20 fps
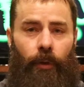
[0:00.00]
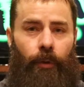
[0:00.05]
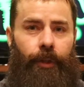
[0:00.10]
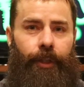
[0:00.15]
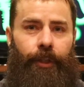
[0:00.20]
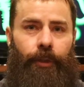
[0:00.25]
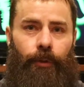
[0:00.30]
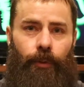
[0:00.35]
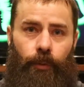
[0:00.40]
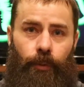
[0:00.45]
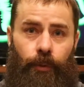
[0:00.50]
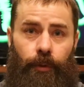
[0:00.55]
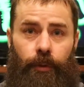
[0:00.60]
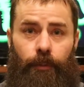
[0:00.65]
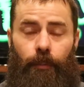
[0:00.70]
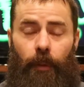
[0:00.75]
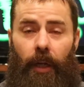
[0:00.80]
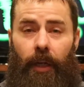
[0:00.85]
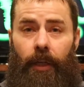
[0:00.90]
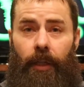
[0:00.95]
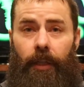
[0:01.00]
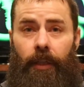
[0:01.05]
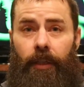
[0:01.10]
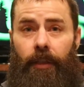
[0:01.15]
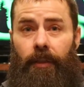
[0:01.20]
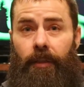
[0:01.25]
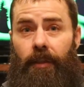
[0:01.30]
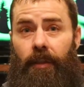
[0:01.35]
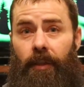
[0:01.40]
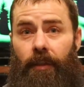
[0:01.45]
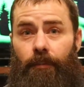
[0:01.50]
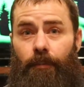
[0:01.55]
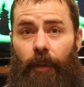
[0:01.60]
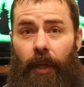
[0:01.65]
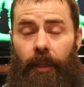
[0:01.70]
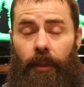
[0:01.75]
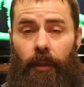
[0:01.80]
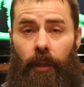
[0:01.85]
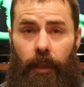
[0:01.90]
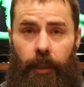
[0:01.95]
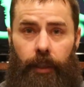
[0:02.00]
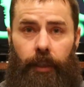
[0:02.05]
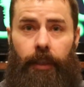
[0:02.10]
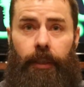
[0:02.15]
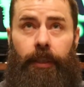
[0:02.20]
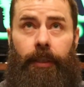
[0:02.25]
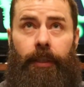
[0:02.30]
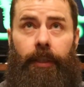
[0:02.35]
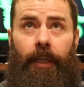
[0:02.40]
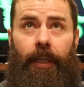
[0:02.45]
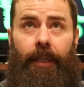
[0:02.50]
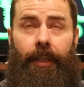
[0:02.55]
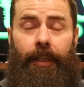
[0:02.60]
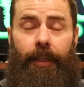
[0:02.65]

only used my Enlightenment